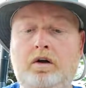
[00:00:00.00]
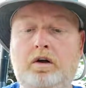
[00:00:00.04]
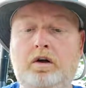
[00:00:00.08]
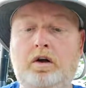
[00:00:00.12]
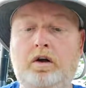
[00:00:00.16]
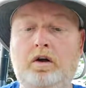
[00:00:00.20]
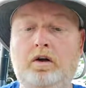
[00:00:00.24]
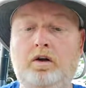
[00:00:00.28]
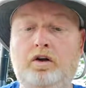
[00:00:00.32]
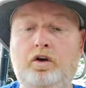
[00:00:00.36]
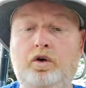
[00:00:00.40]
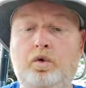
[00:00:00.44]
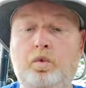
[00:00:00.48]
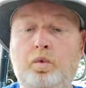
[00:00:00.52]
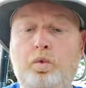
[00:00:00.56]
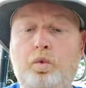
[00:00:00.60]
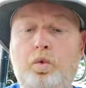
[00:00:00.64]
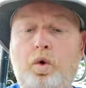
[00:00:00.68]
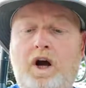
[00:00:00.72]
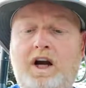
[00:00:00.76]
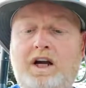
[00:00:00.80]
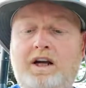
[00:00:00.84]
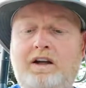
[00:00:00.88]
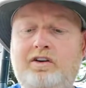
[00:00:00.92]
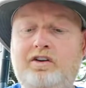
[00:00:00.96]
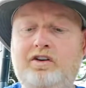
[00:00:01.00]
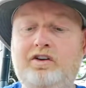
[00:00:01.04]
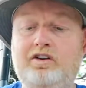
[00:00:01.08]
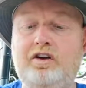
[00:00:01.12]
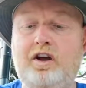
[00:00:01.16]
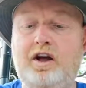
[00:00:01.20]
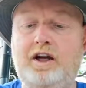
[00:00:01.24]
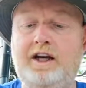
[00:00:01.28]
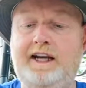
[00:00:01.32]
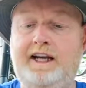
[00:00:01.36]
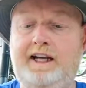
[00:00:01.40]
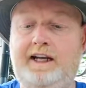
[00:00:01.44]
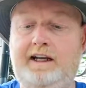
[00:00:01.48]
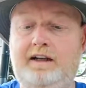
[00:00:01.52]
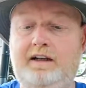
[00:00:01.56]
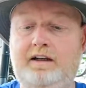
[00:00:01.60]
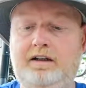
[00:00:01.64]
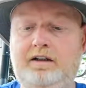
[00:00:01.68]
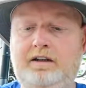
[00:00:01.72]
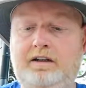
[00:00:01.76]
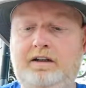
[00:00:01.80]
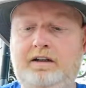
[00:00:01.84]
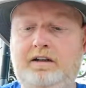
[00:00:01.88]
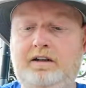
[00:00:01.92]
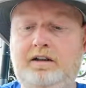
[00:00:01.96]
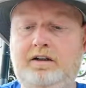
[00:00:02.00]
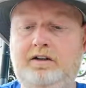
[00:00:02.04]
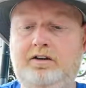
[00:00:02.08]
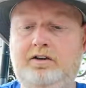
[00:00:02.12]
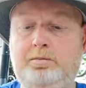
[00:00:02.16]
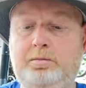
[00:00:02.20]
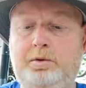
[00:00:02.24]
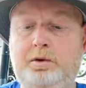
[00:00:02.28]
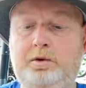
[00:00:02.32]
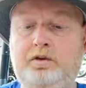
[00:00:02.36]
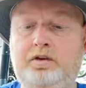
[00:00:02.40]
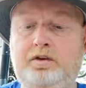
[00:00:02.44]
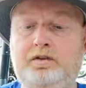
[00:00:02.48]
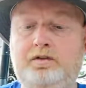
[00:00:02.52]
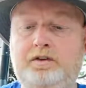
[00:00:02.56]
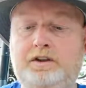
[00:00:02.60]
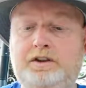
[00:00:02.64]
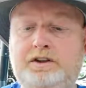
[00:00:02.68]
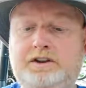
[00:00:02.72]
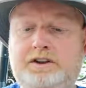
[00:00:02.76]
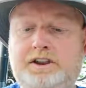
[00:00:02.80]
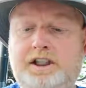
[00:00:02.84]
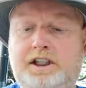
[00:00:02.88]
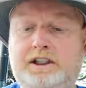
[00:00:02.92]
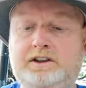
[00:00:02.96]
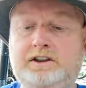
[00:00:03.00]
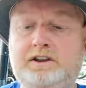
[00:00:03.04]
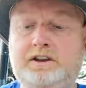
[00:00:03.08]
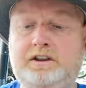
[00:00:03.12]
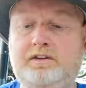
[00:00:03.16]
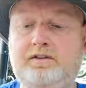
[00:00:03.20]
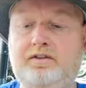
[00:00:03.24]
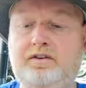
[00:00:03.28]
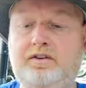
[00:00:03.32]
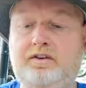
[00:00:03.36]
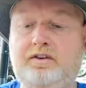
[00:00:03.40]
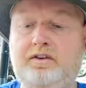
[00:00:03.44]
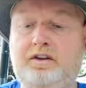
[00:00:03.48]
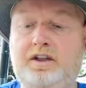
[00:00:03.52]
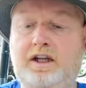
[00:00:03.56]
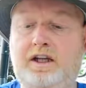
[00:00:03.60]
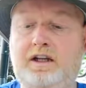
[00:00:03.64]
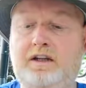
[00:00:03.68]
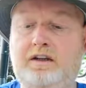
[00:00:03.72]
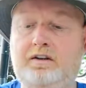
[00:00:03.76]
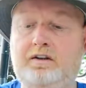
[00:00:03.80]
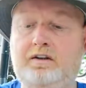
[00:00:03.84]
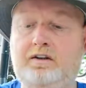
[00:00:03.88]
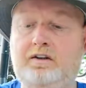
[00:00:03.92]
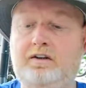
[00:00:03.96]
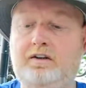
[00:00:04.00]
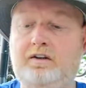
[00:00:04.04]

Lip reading: Color Wakasagi. Explosive injection of scent